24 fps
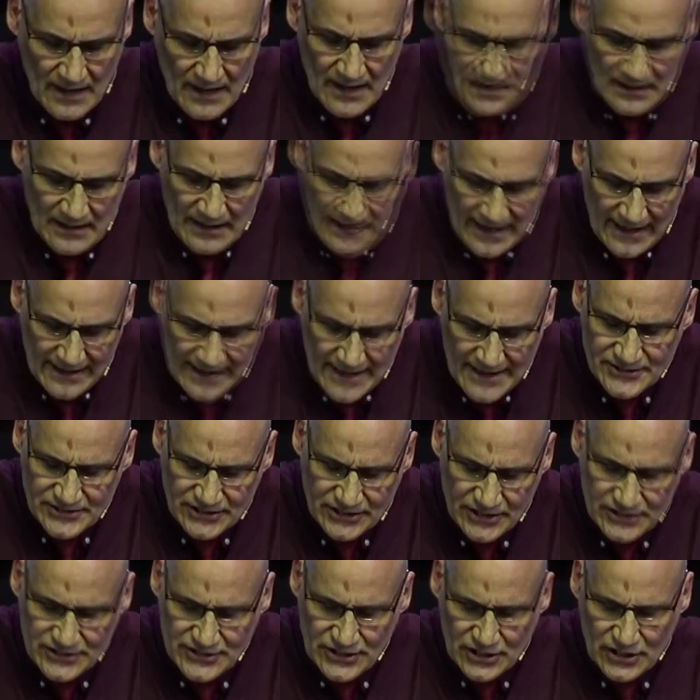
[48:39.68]
I ask you
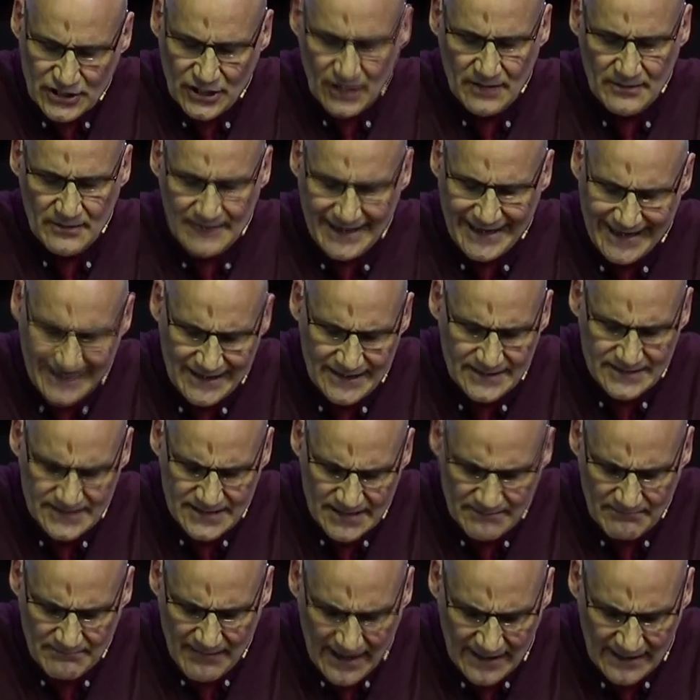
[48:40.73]
to come into
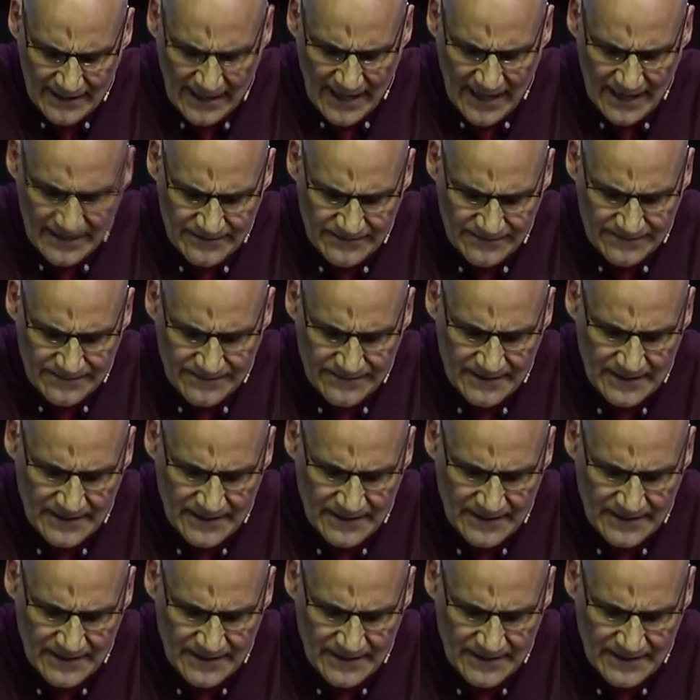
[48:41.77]
my life